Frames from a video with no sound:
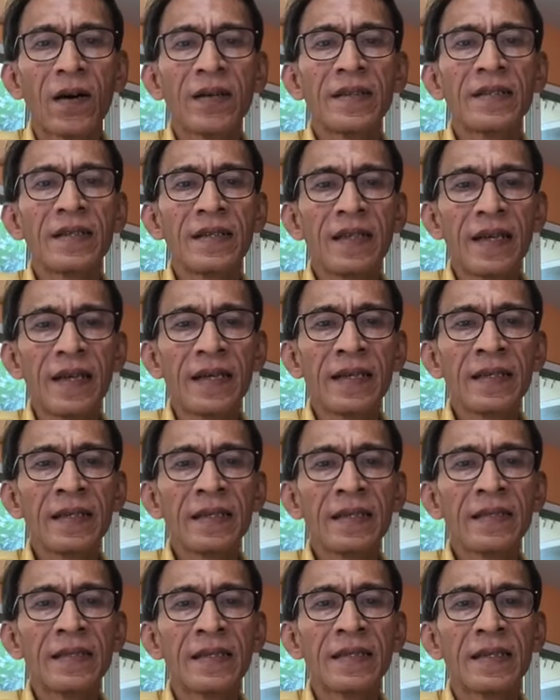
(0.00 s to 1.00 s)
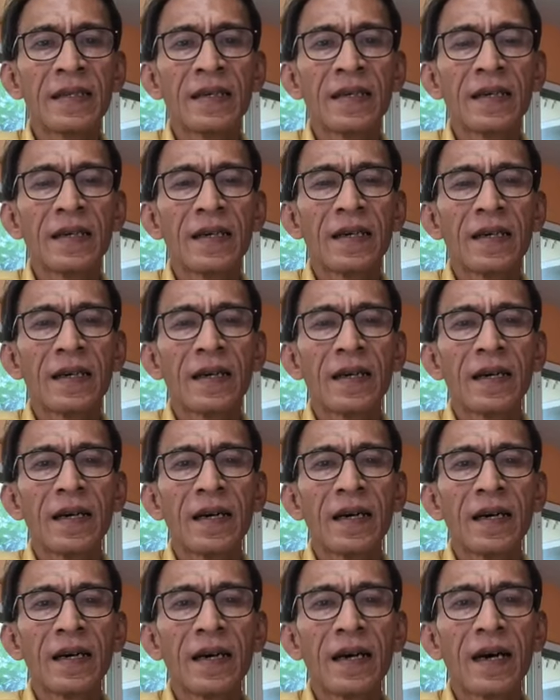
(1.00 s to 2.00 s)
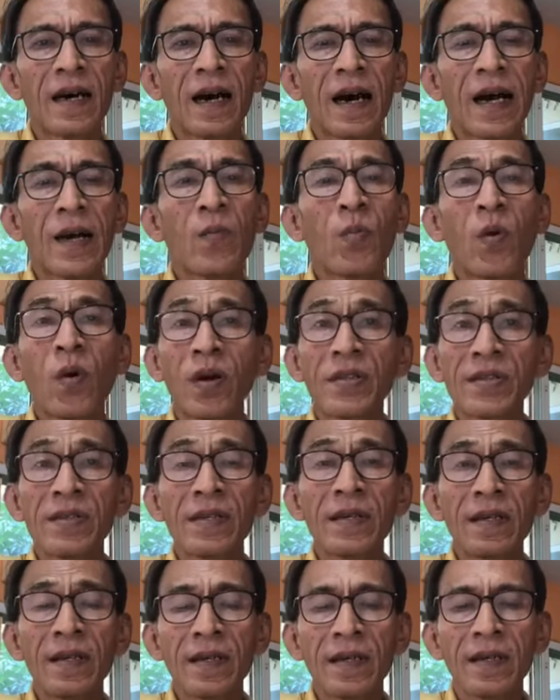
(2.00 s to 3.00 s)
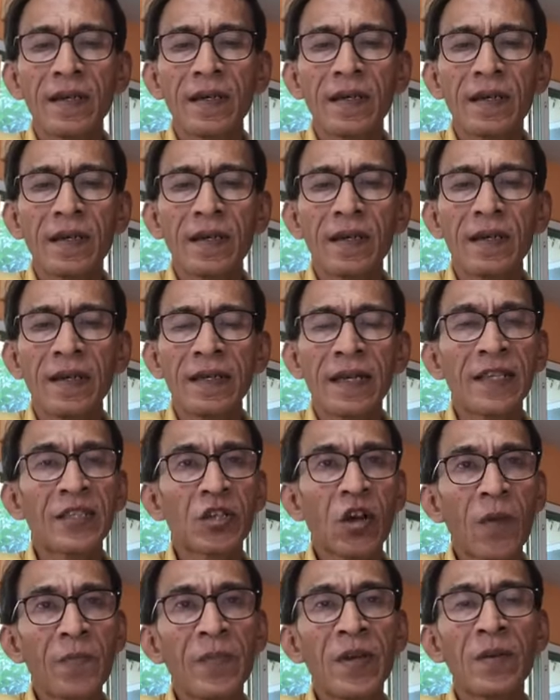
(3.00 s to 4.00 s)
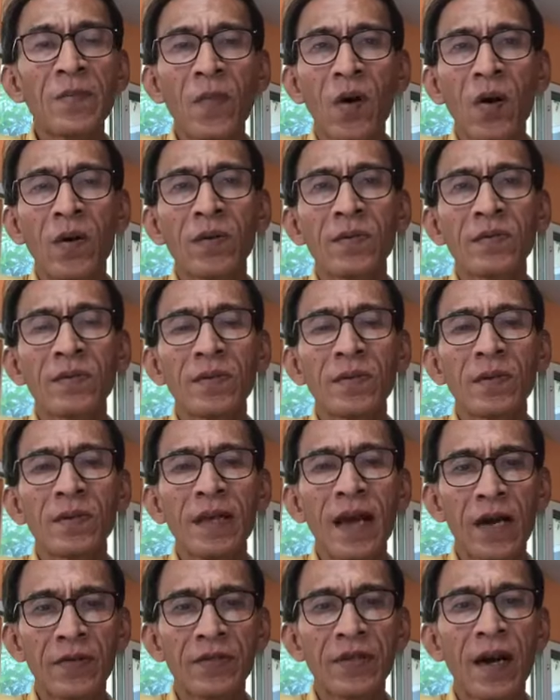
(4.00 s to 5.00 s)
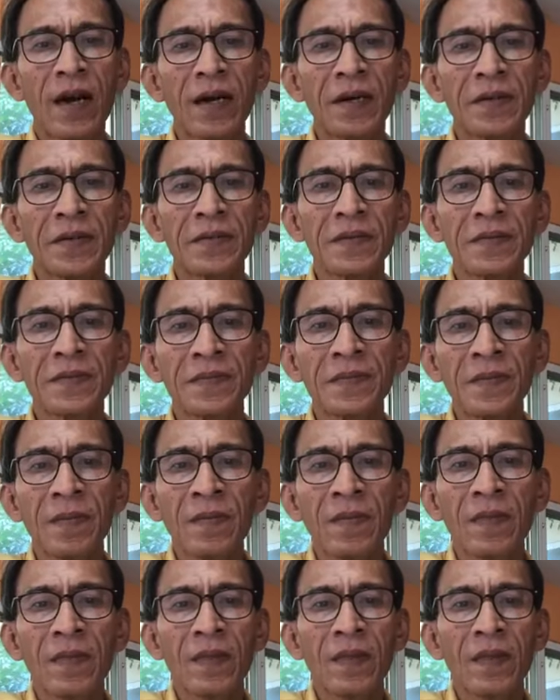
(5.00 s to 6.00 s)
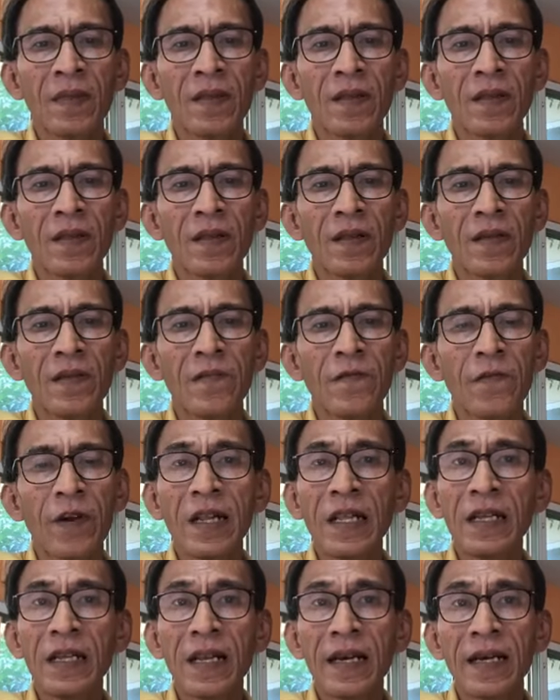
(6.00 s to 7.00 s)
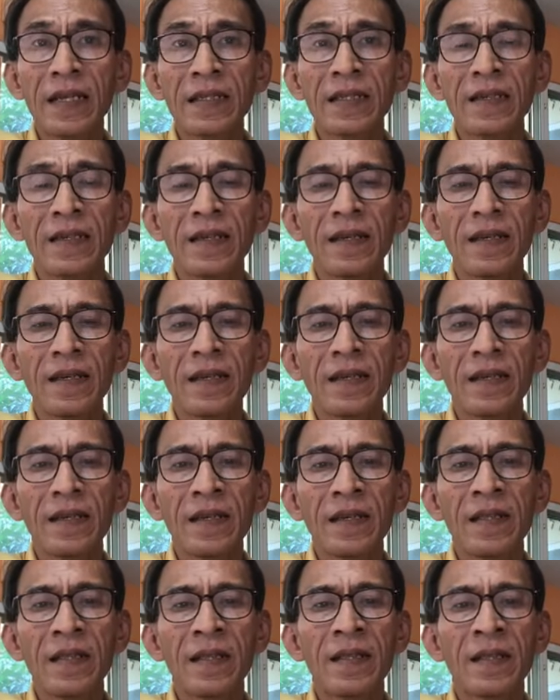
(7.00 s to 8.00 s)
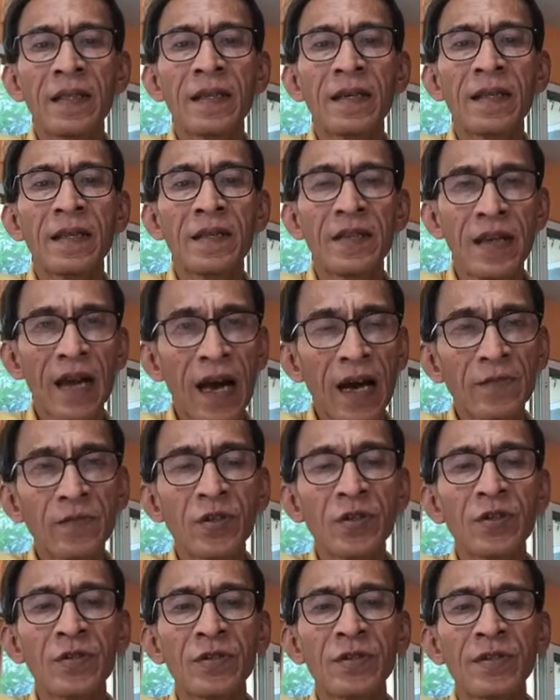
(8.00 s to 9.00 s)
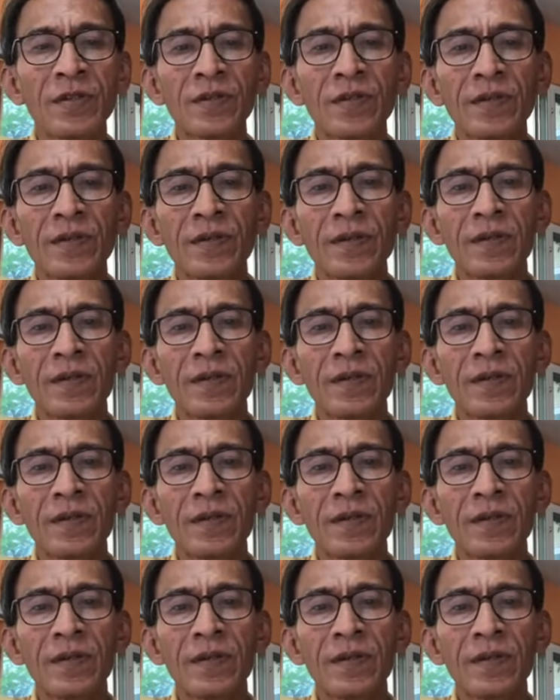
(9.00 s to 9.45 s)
On the day, I was in a shopping mall downtown, very late in the afternoon.